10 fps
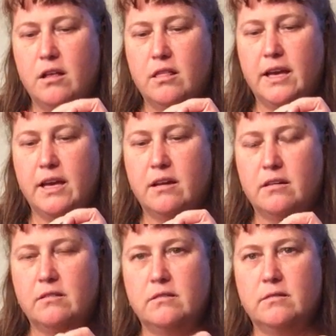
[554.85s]
like
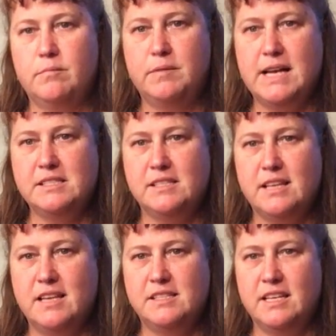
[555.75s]

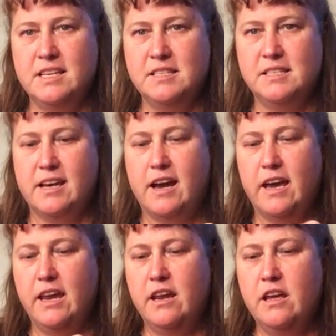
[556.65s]
plasticized
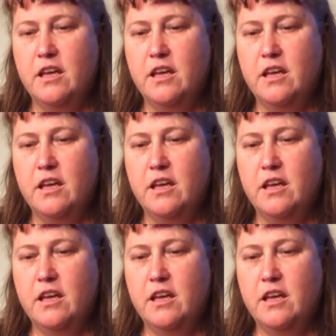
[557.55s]
inside.